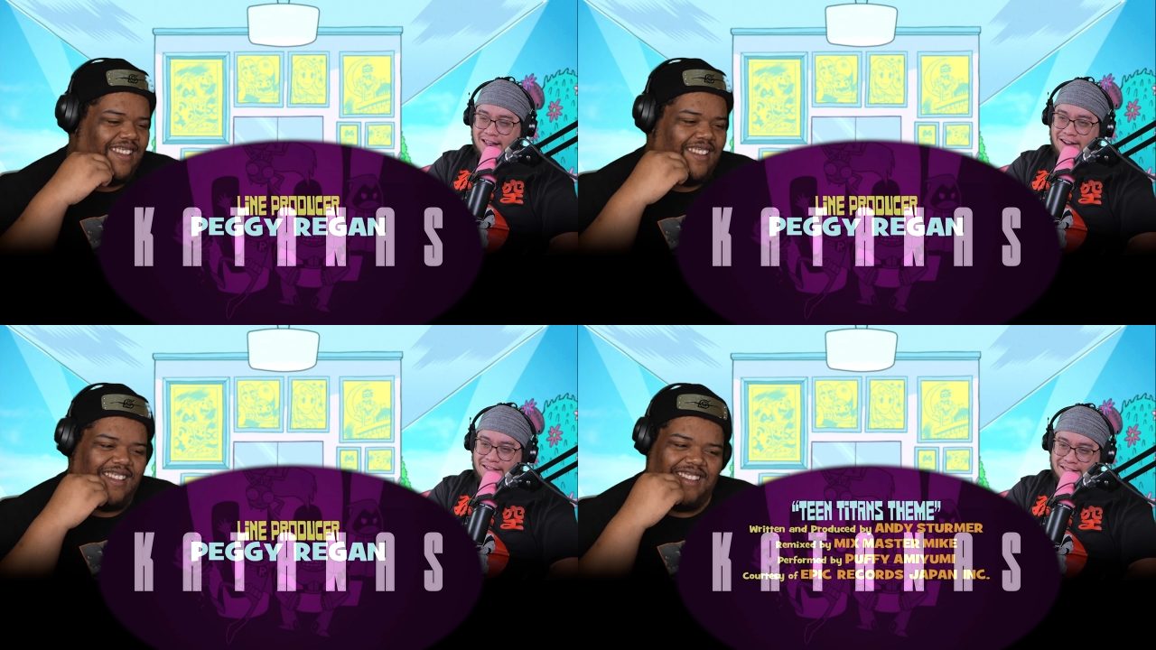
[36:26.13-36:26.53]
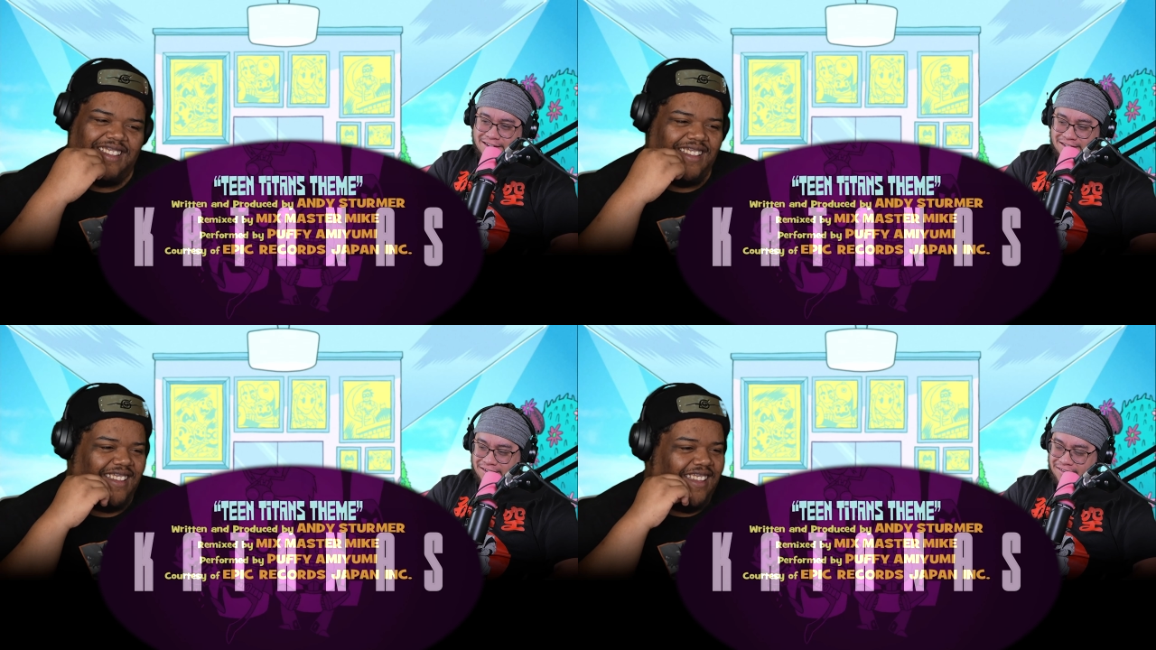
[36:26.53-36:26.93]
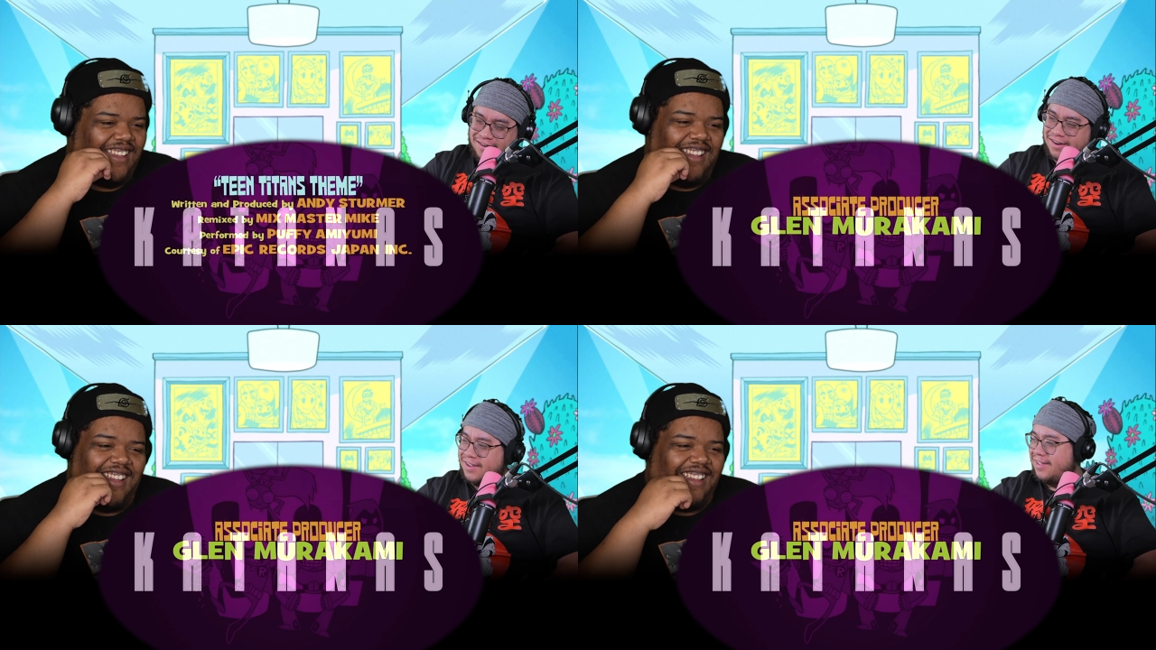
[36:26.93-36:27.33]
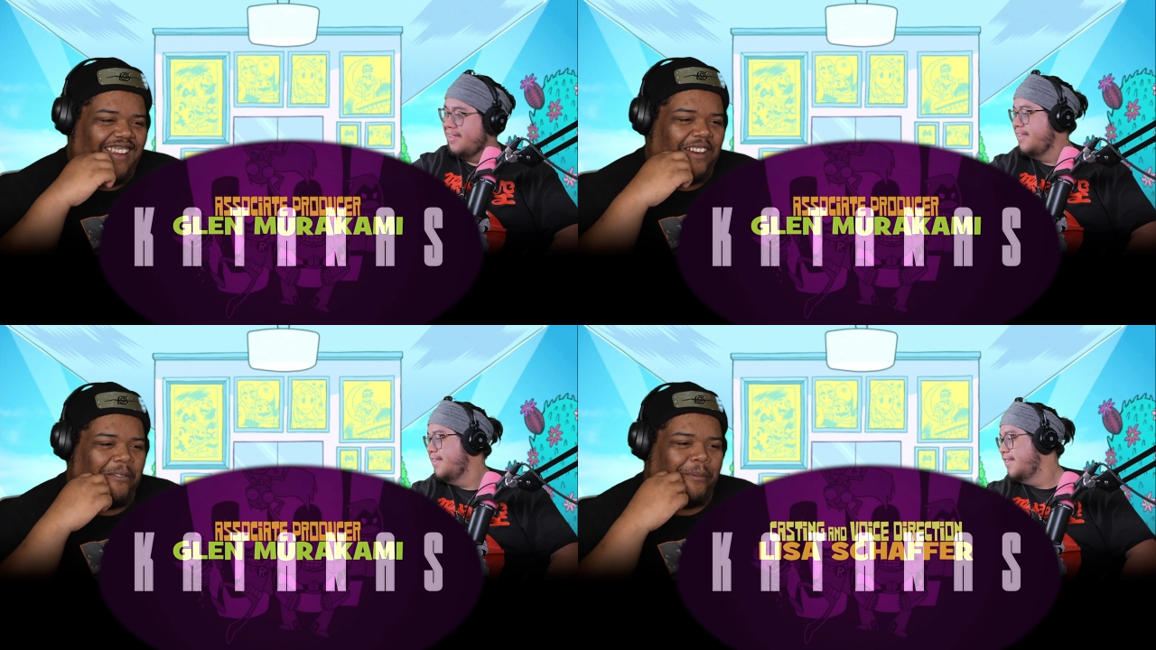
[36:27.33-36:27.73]
Speaker 1: Get all the glory.
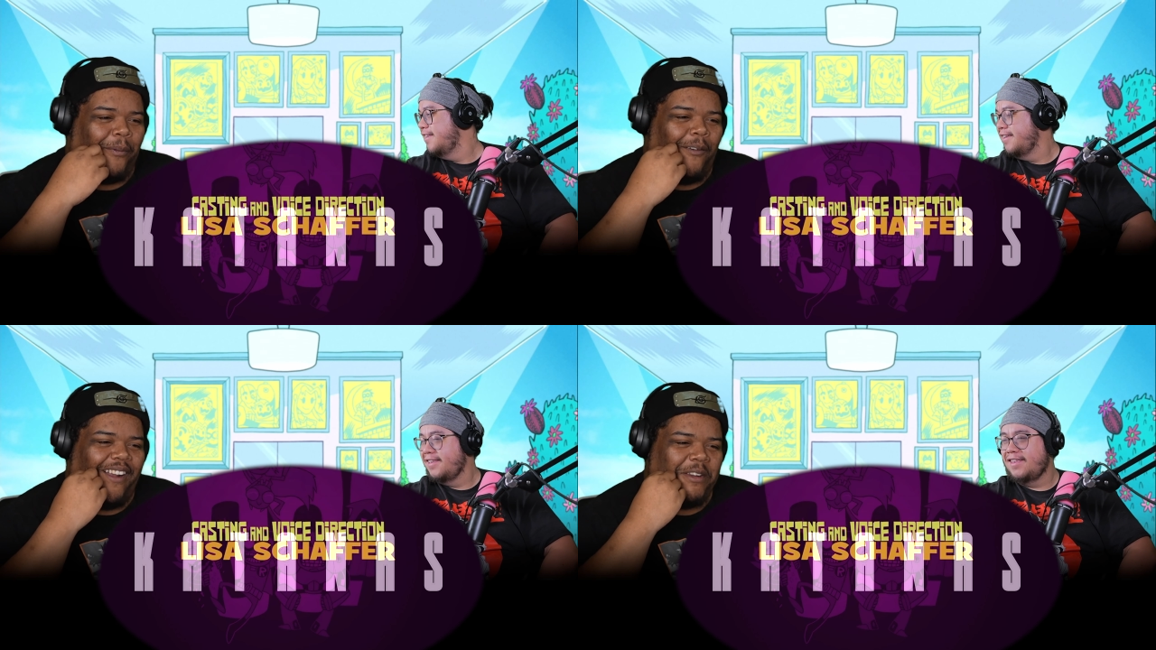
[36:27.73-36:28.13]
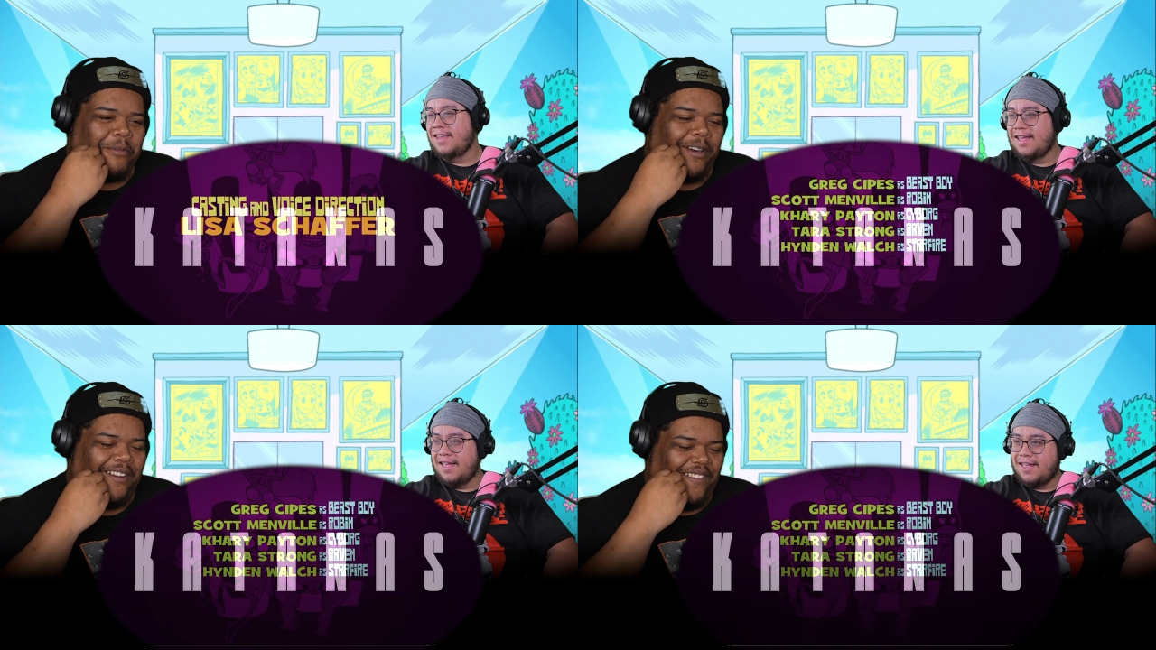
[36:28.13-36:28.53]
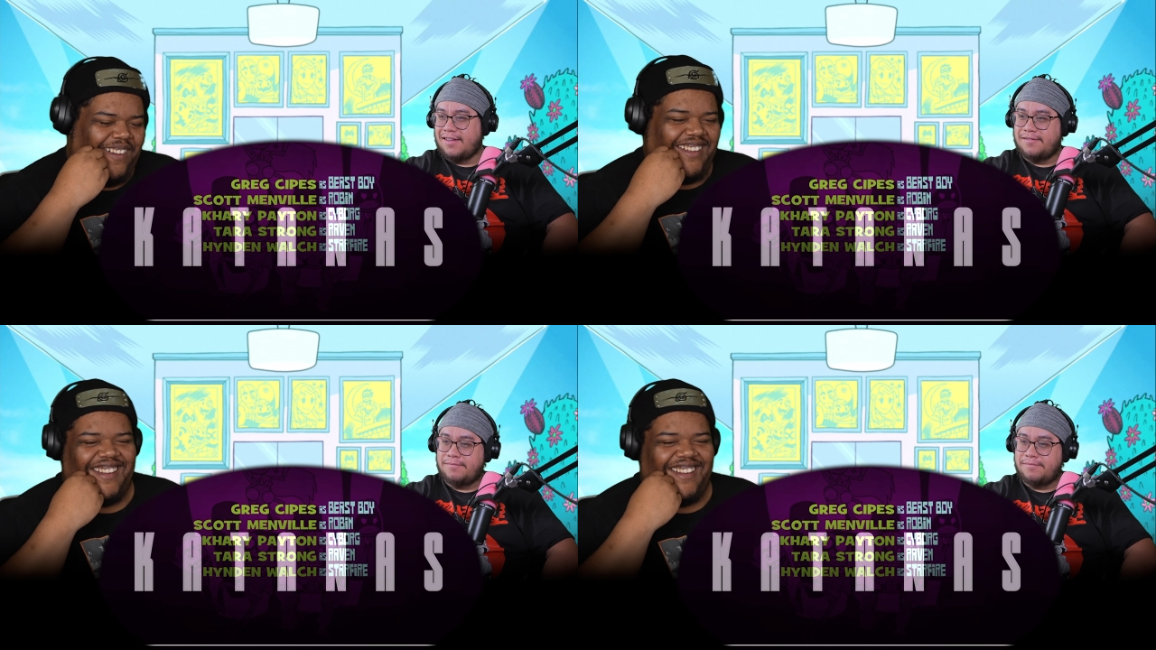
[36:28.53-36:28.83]
Your boy, bro.